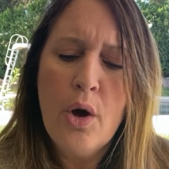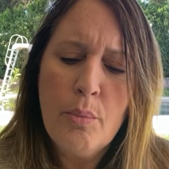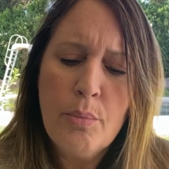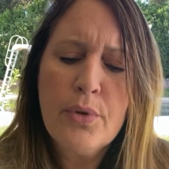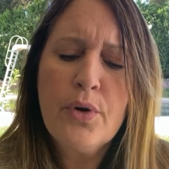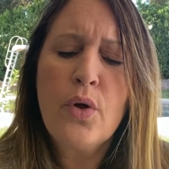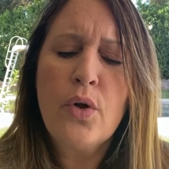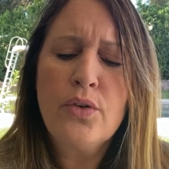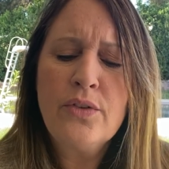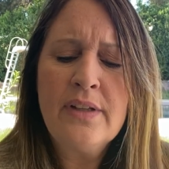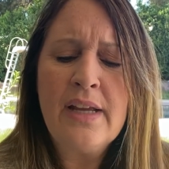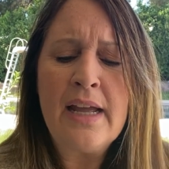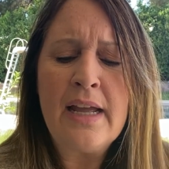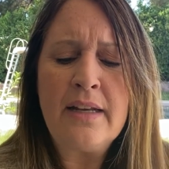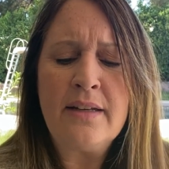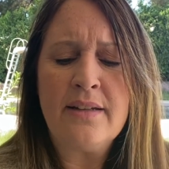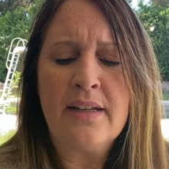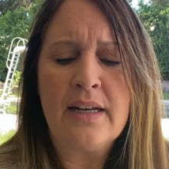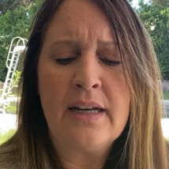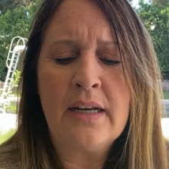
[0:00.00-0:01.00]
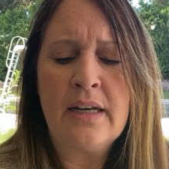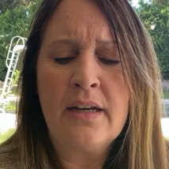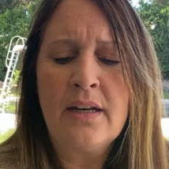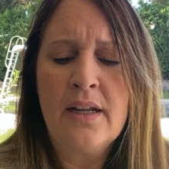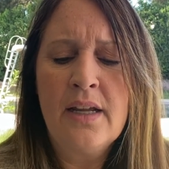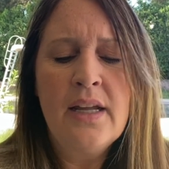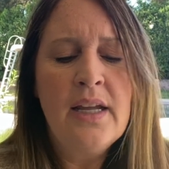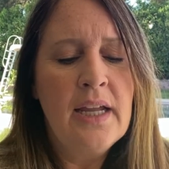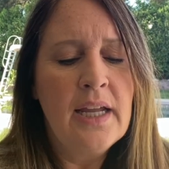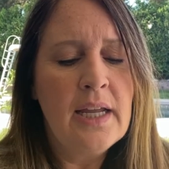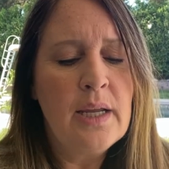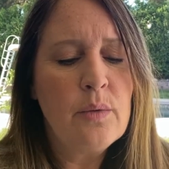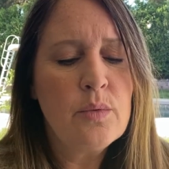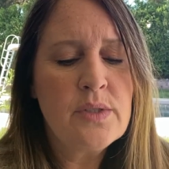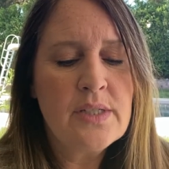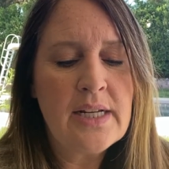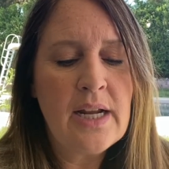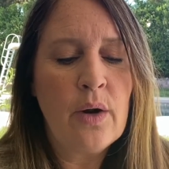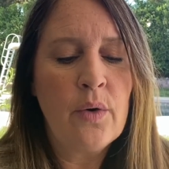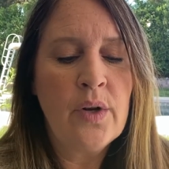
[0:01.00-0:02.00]
But old Dan didn't. He
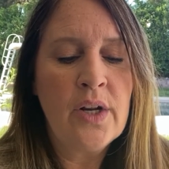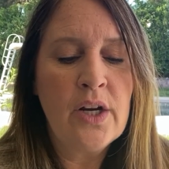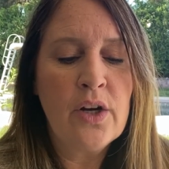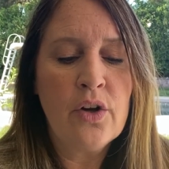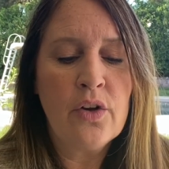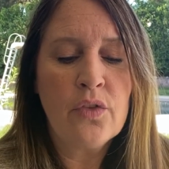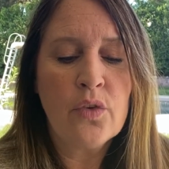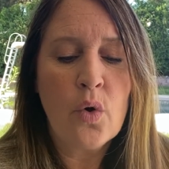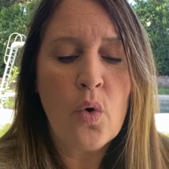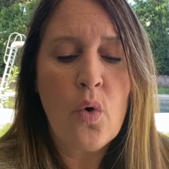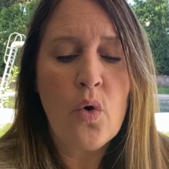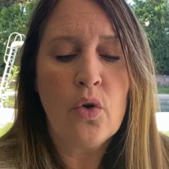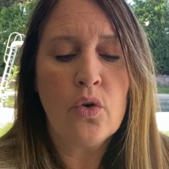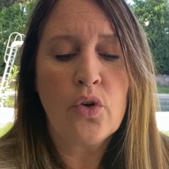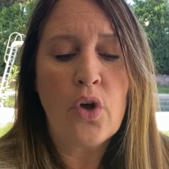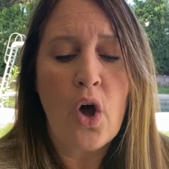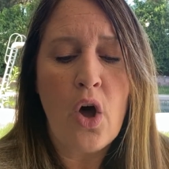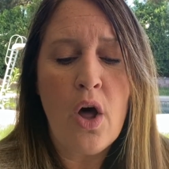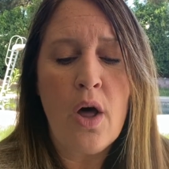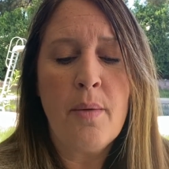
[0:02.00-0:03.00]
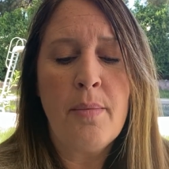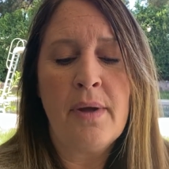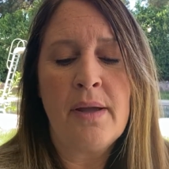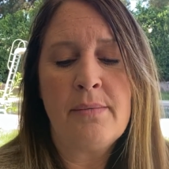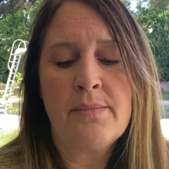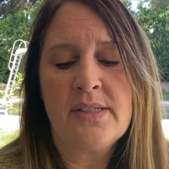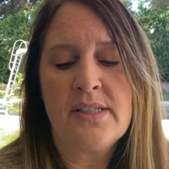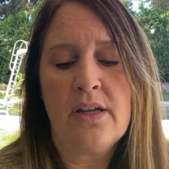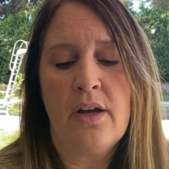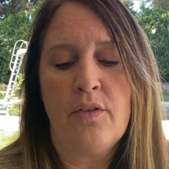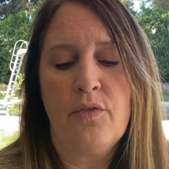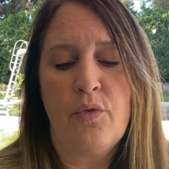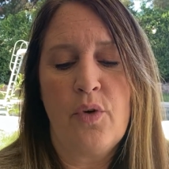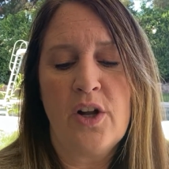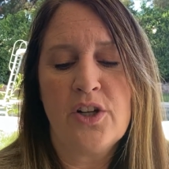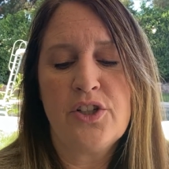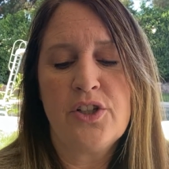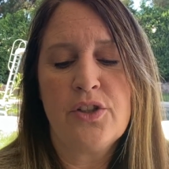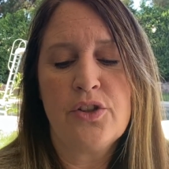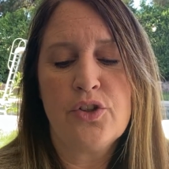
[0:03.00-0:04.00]
was down here in the cold all by himself
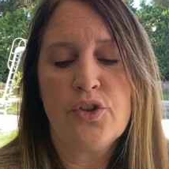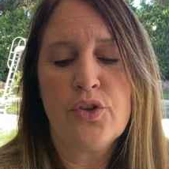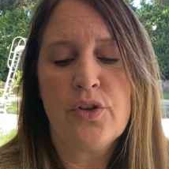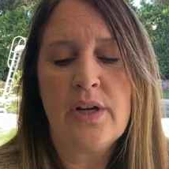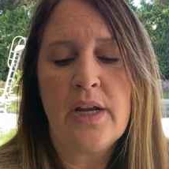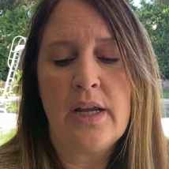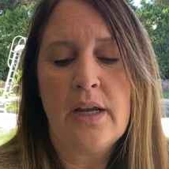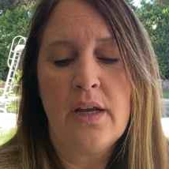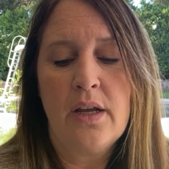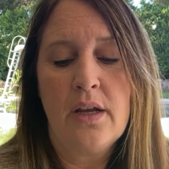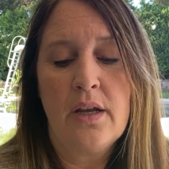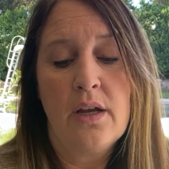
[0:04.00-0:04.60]
watching the tree.